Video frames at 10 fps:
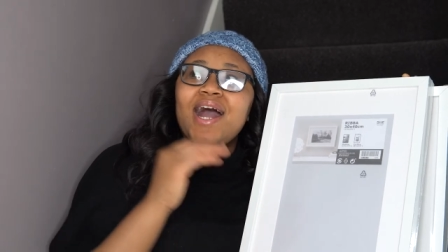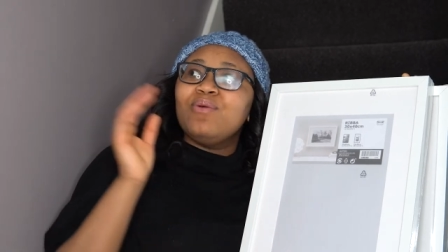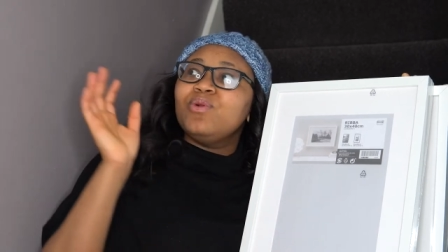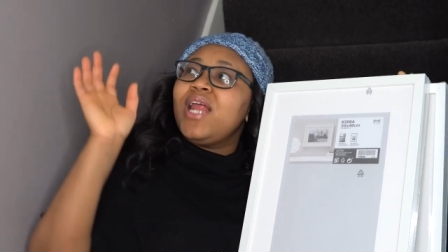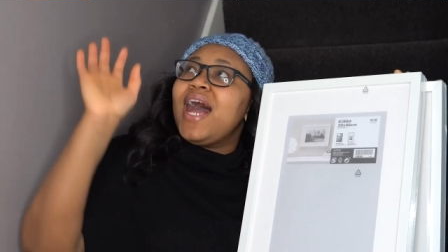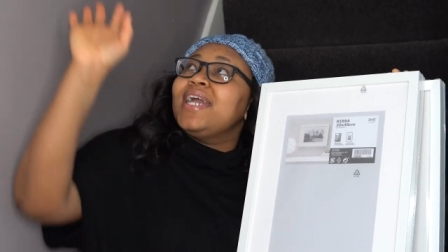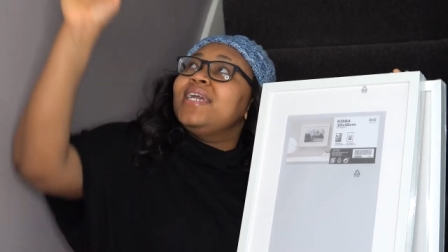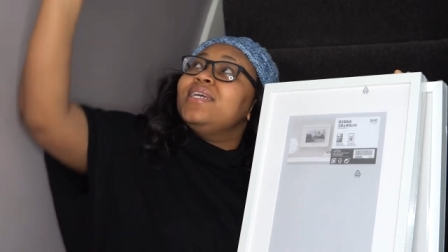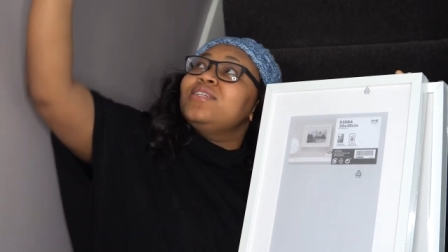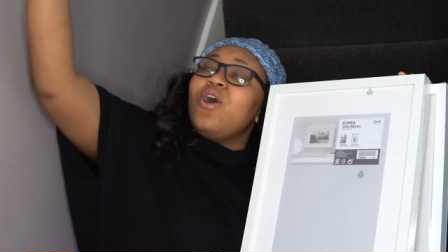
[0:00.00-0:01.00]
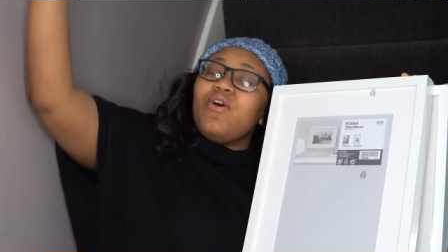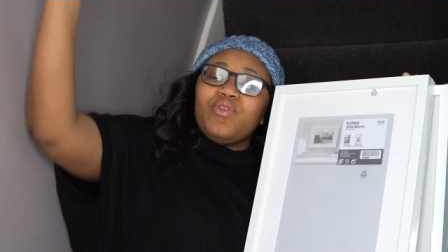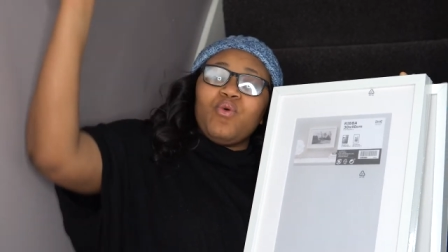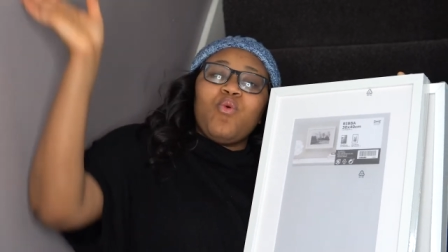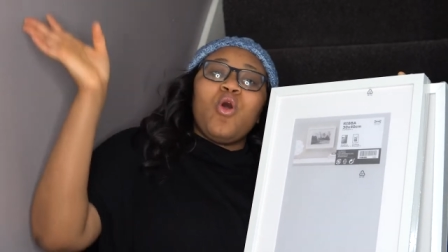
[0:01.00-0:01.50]
I will hang it
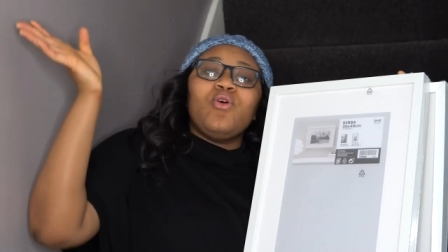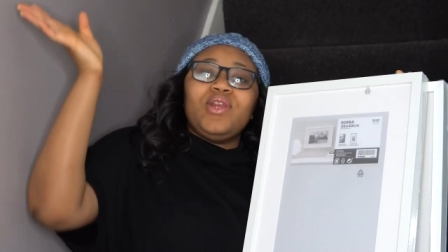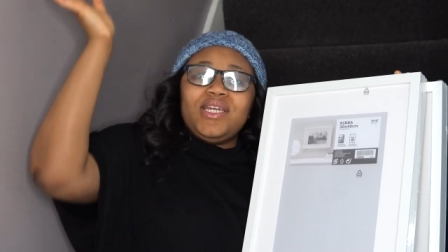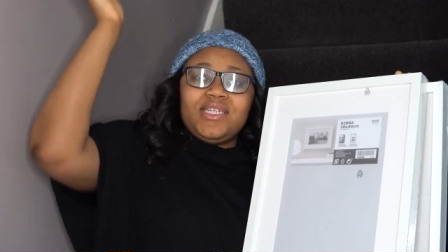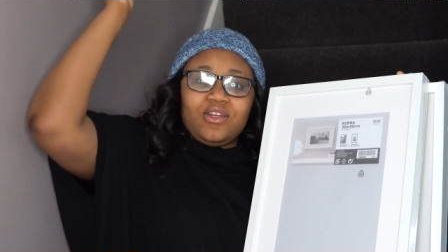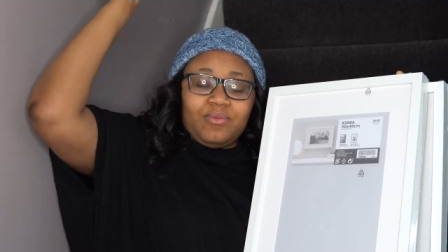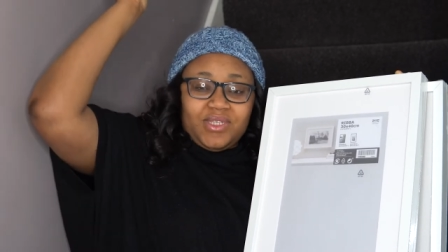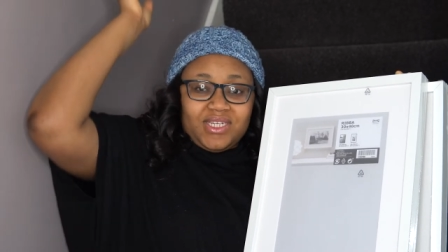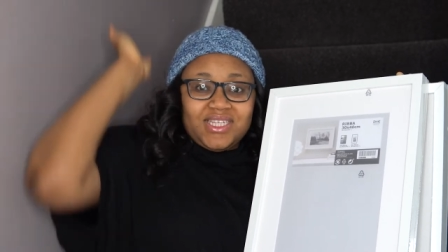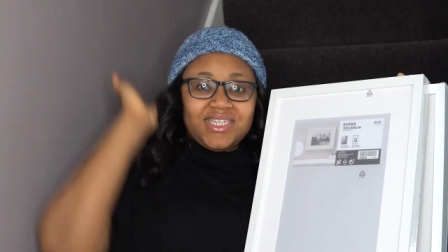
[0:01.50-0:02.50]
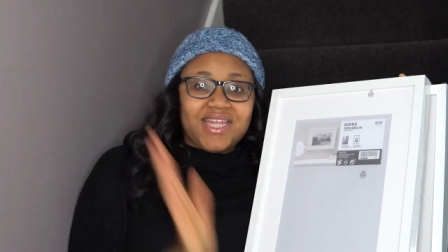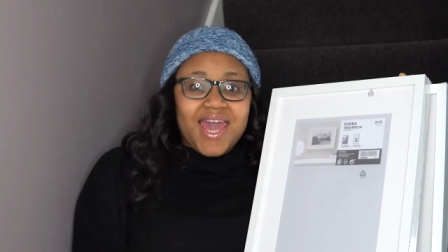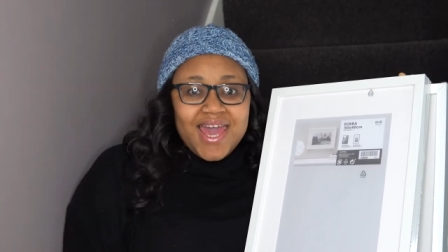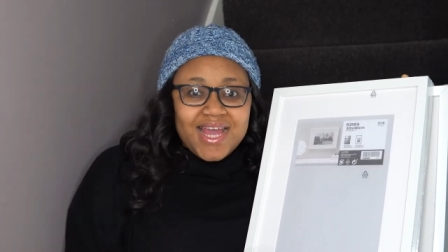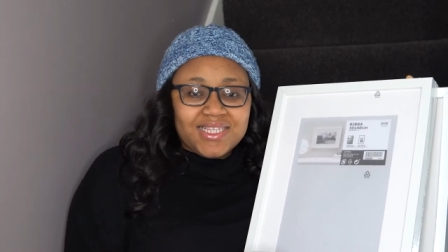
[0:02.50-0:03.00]
on the wall leading up to the
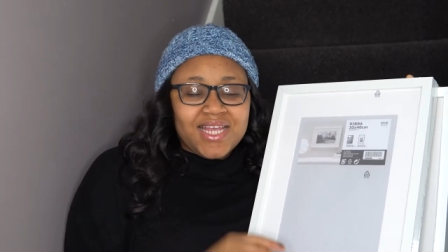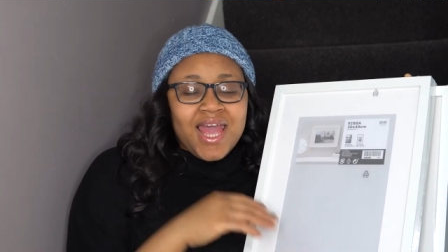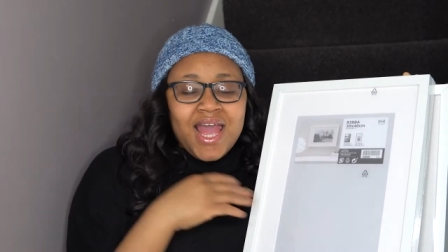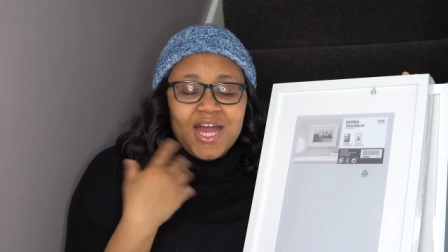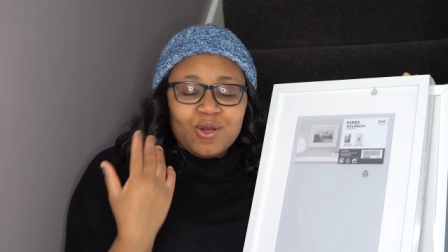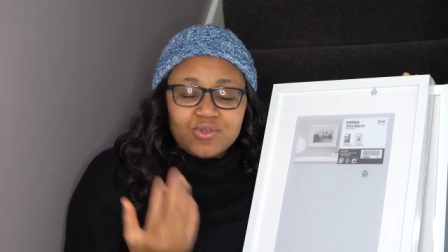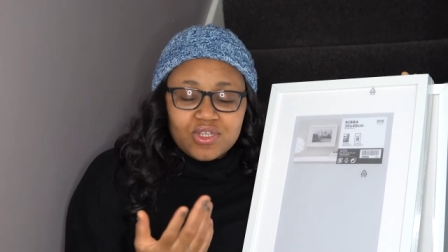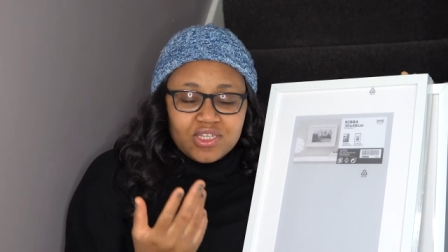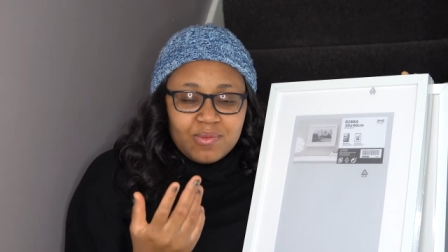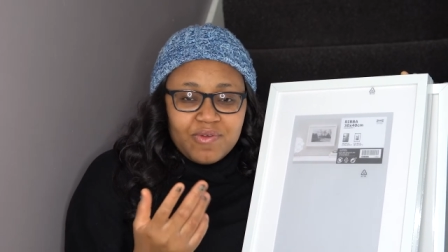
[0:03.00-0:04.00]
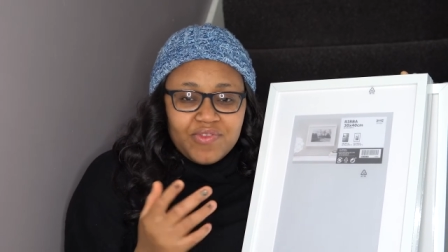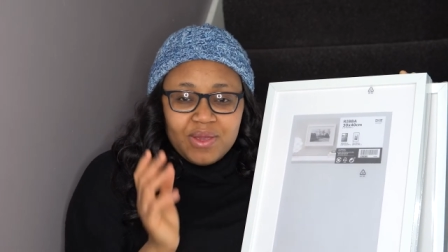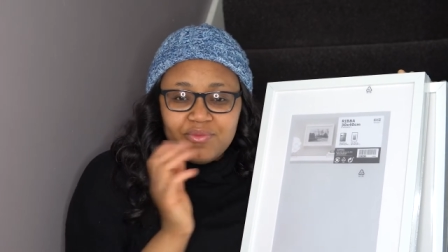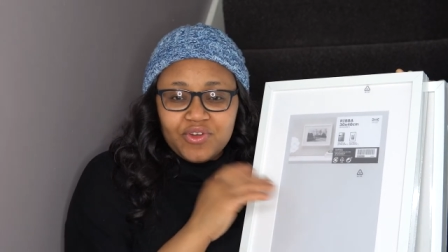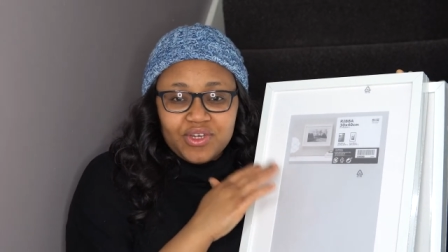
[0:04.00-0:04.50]
stairs, and also some of
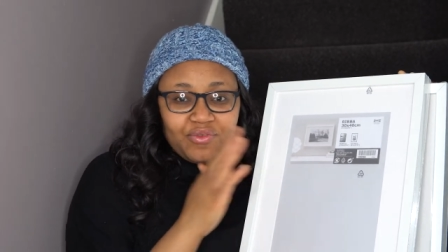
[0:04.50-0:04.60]
them for